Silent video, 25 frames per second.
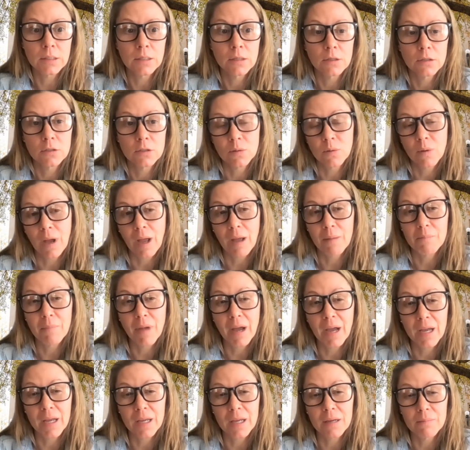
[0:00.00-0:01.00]
So at
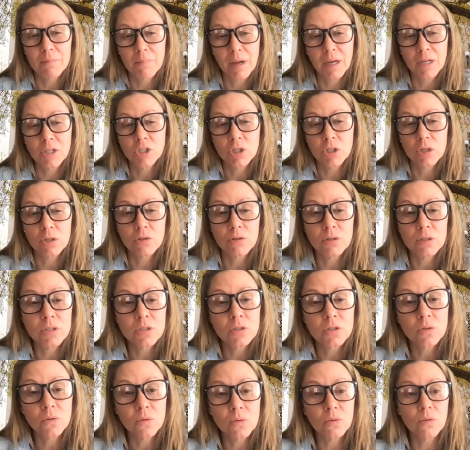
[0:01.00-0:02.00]
my children's
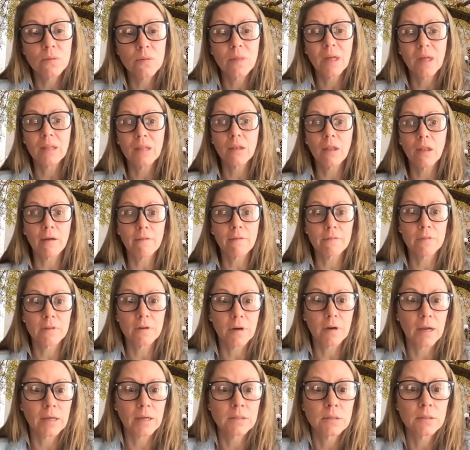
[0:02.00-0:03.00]
school, they love their
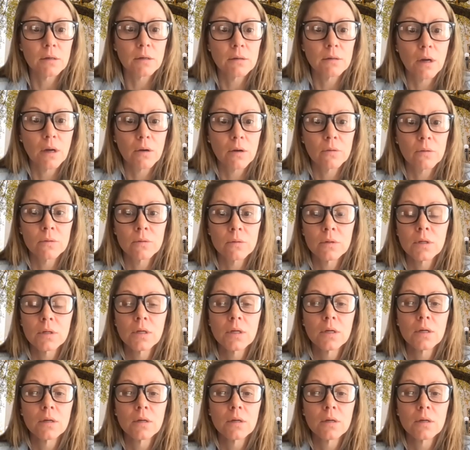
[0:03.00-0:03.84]
SRO.